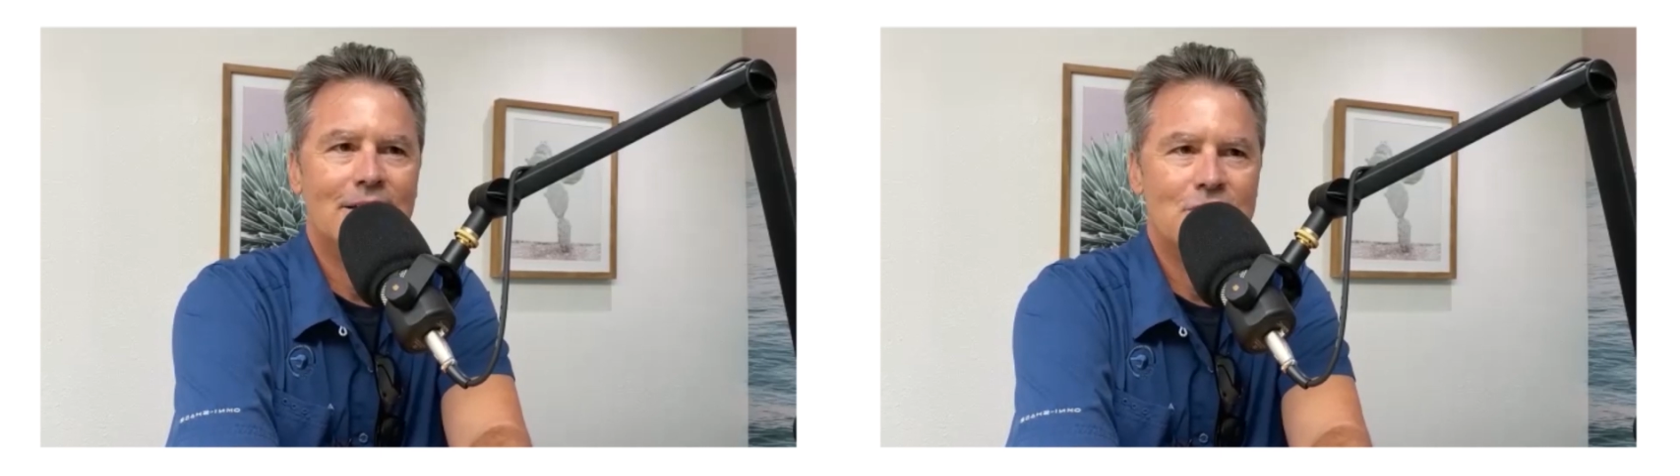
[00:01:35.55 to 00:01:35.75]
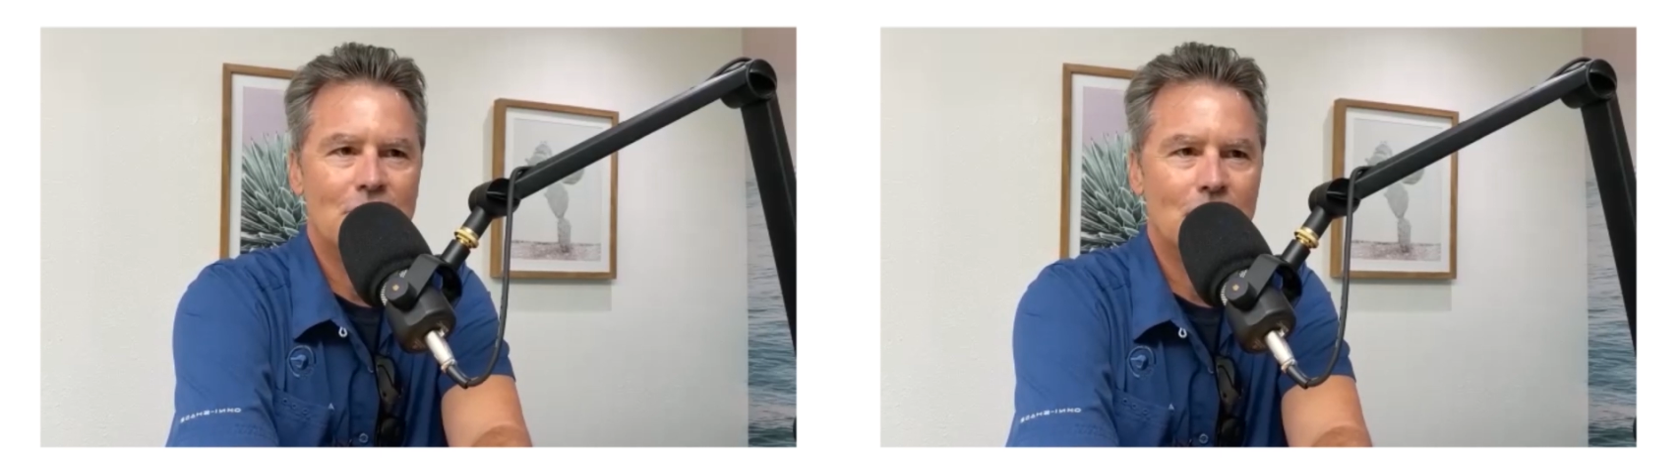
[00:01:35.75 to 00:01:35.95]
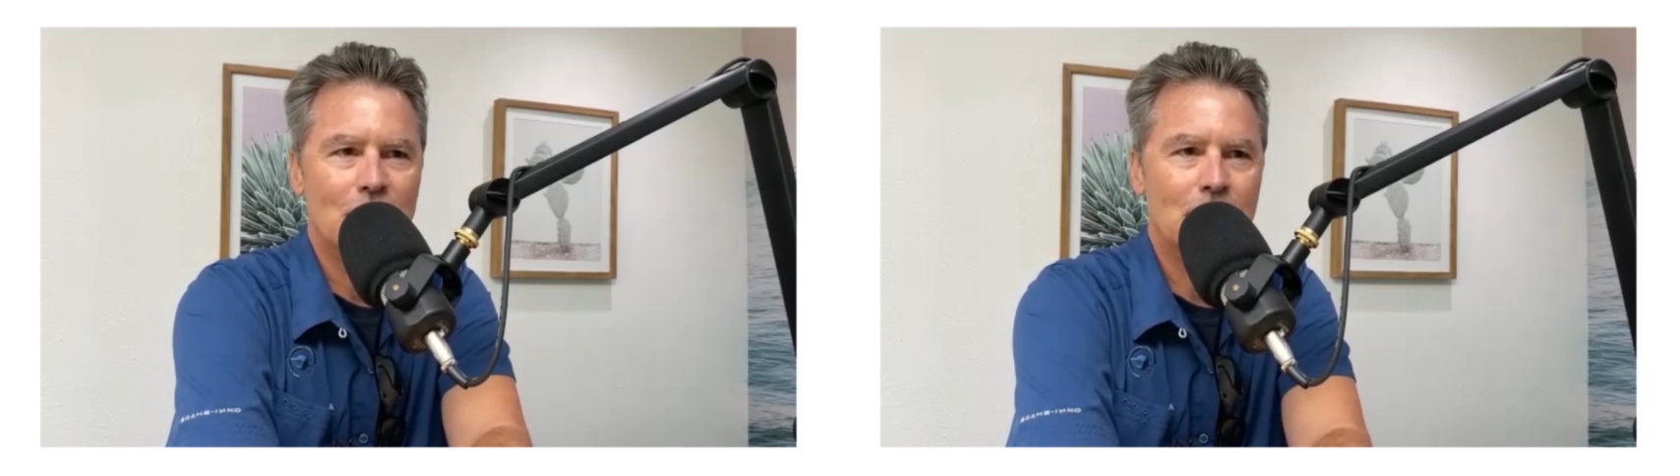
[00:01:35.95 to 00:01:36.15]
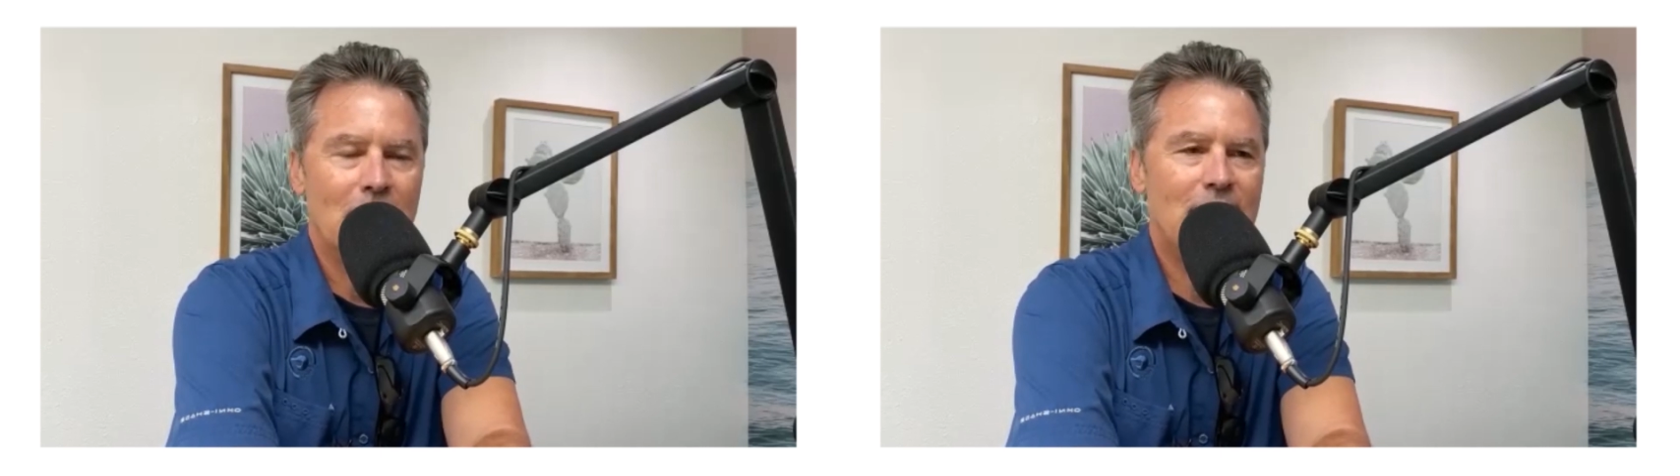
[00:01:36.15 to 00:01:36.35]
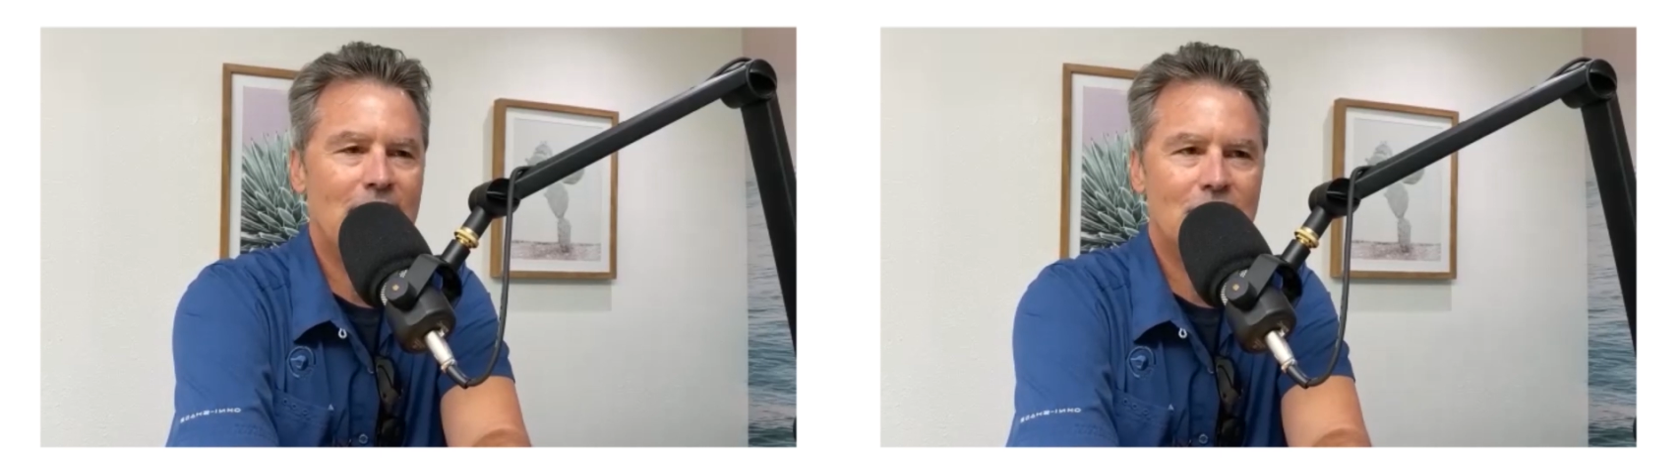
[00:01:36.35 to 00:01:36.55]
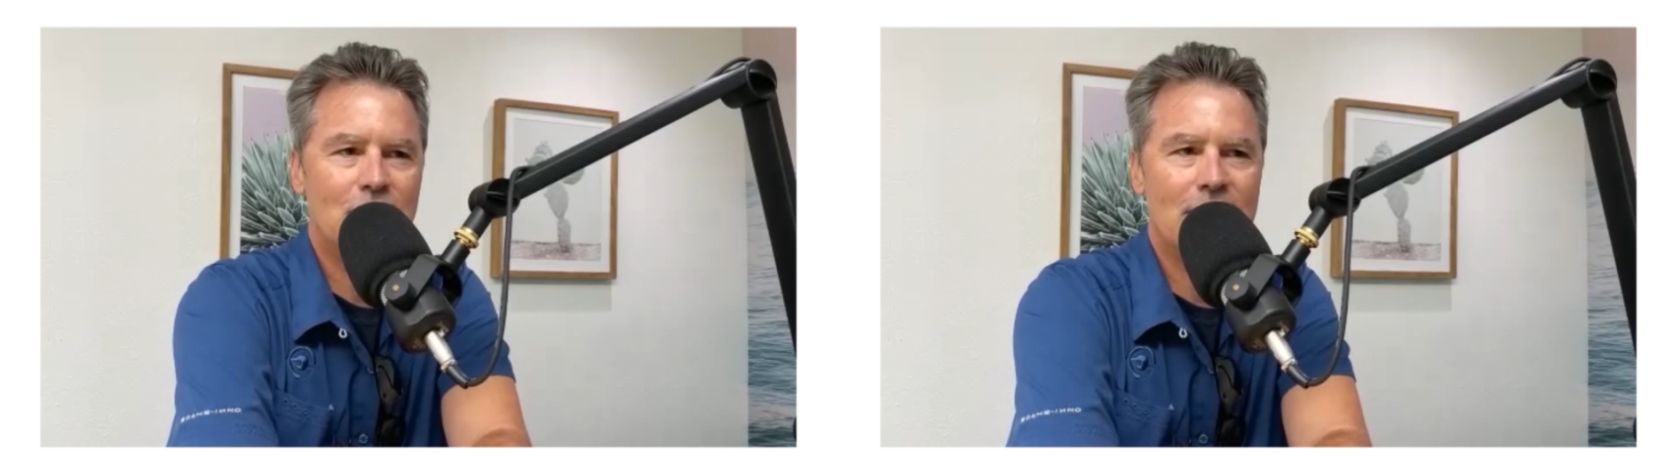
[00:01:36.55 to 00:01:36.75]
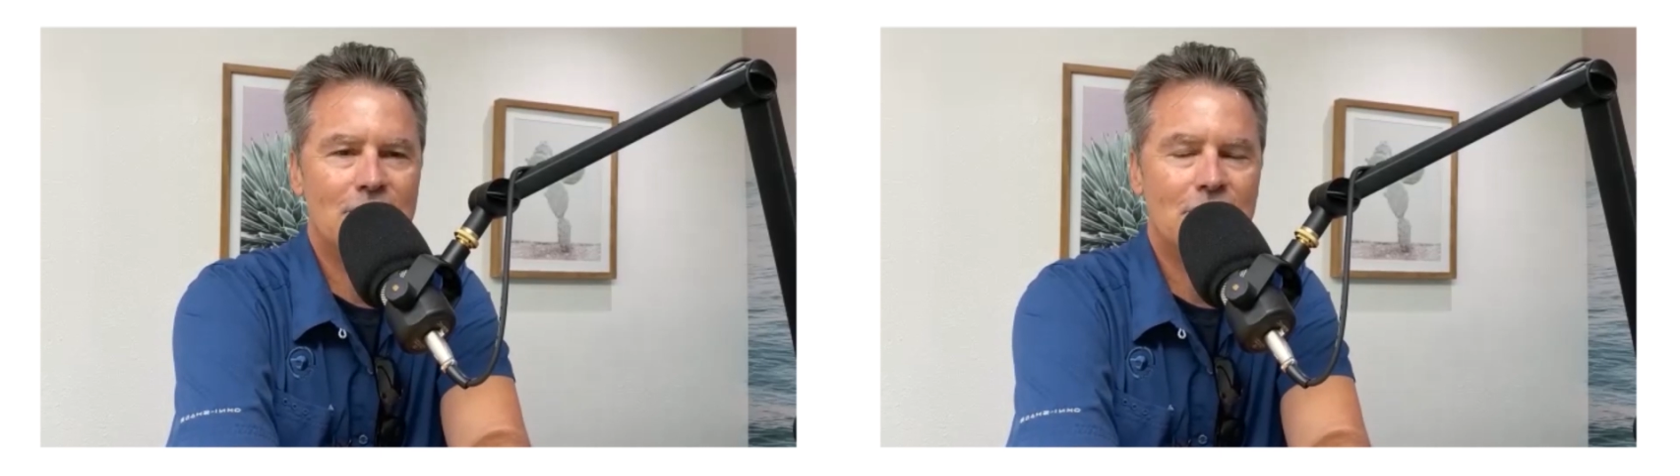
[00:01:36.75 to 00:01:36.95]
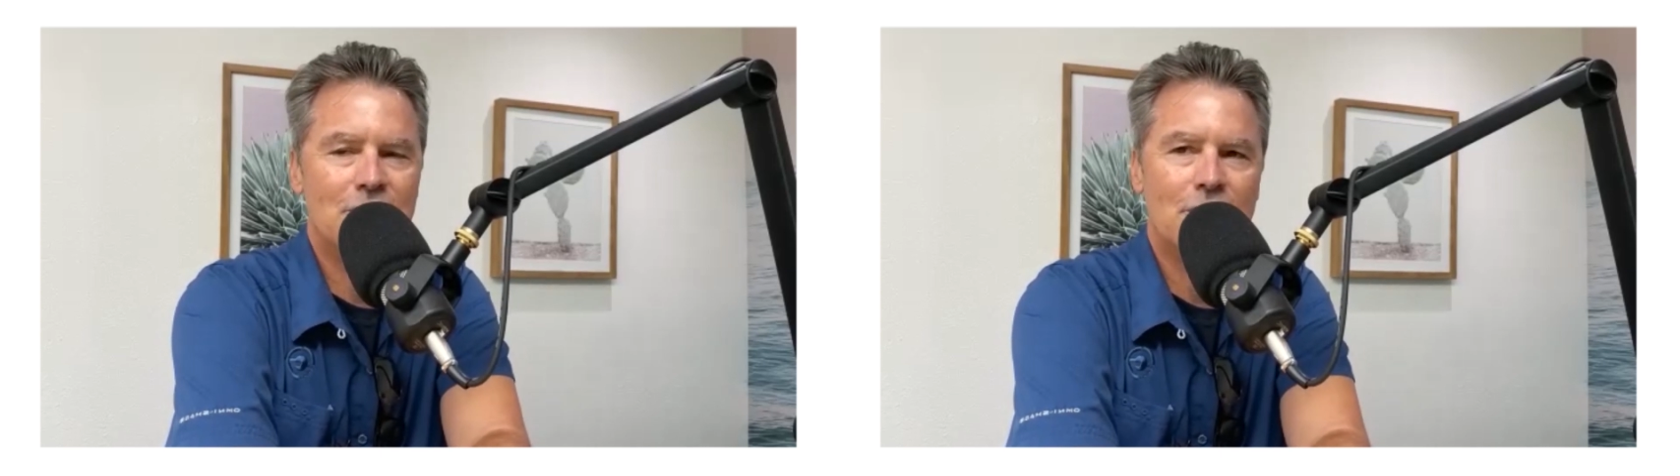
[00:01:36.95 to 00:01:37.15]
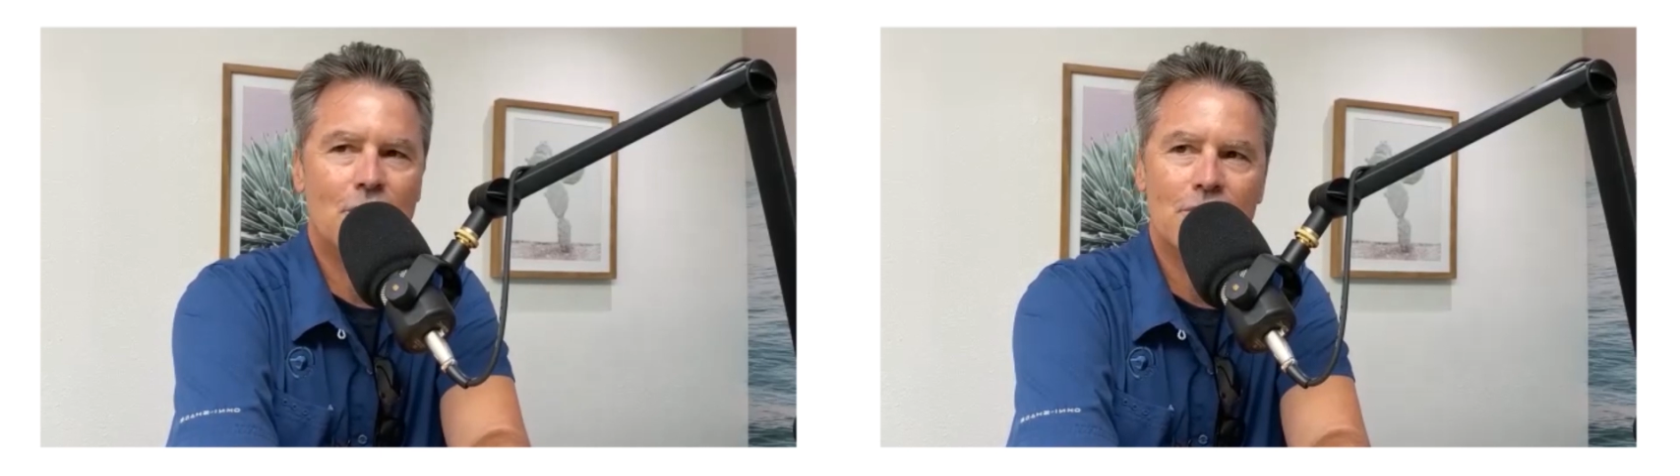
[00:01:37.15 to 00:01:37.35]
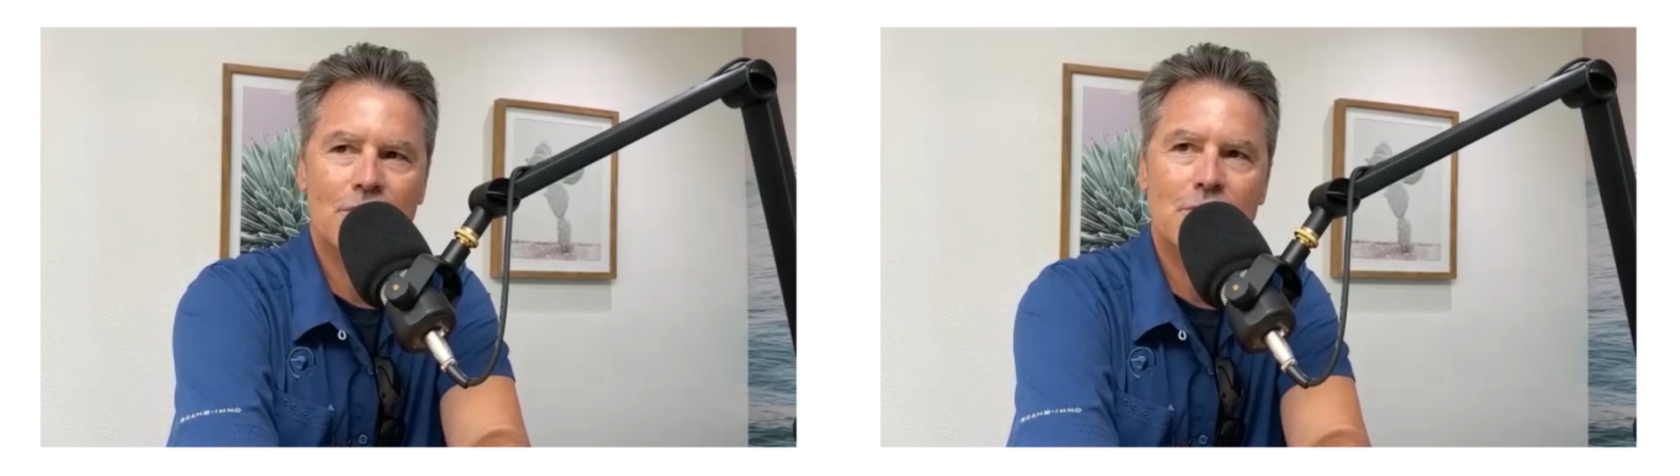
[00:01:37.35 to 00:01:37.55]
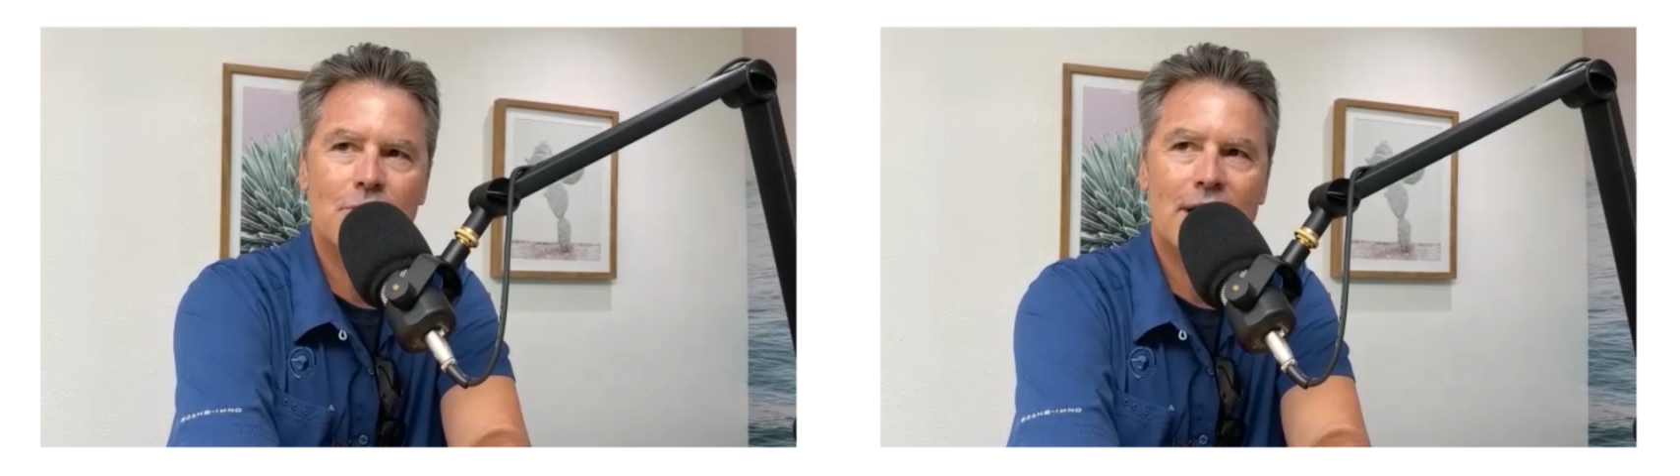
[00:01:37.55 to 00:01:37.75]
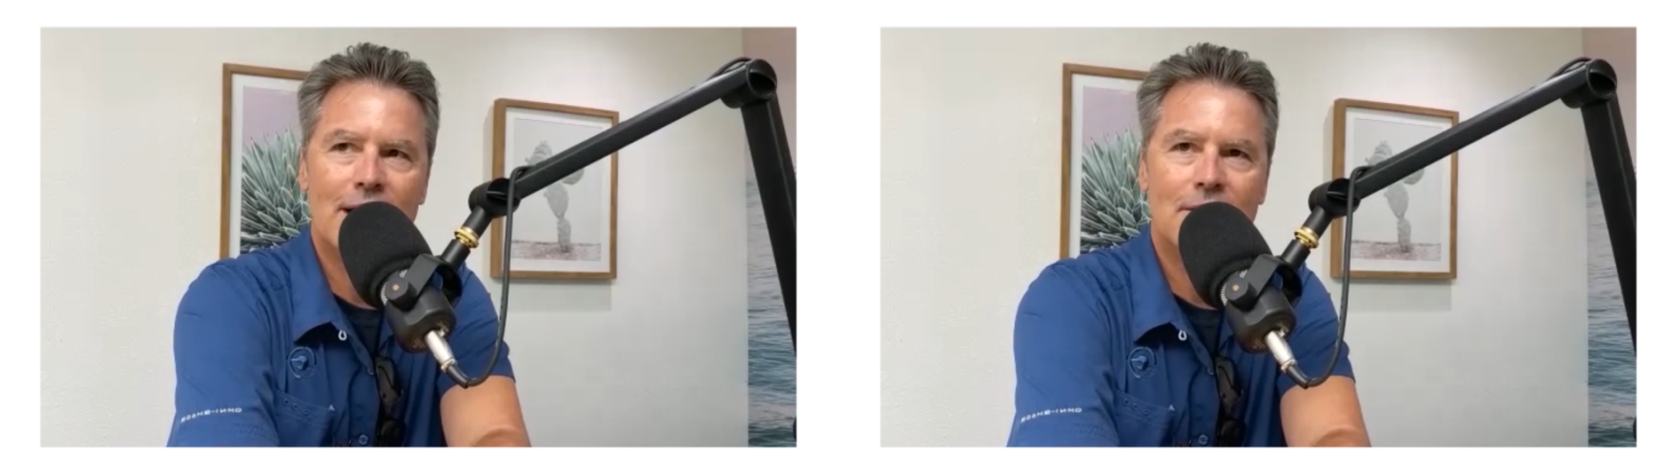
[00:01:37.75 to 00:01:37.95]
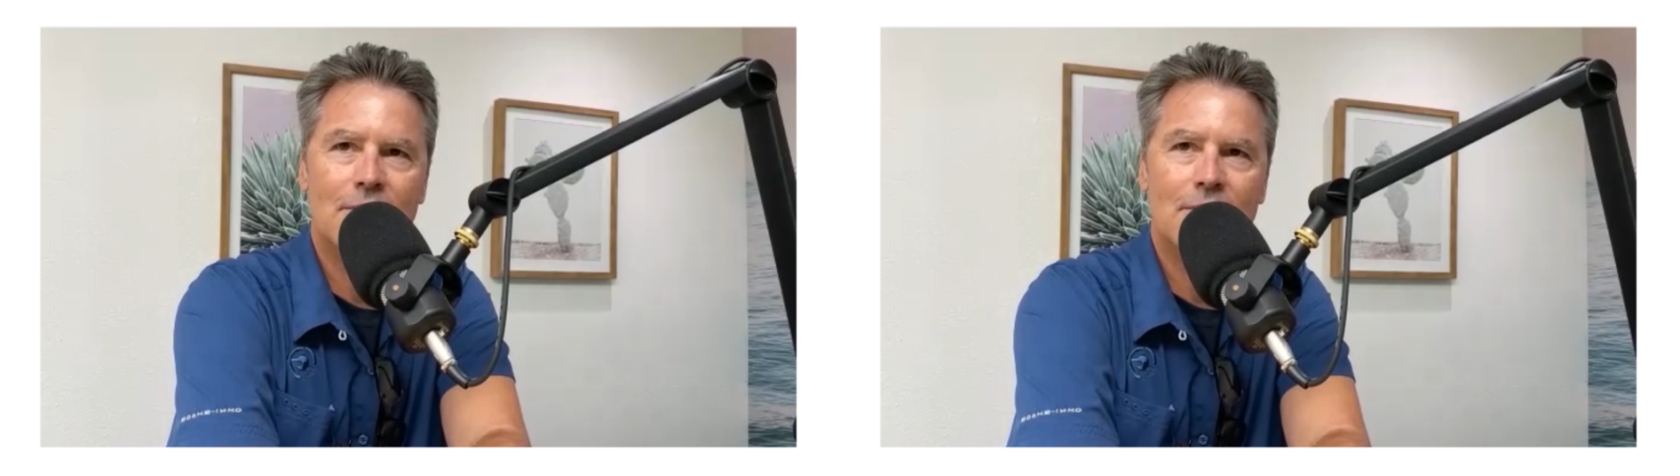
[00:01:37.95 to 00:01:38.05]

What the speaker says: So made that transition over to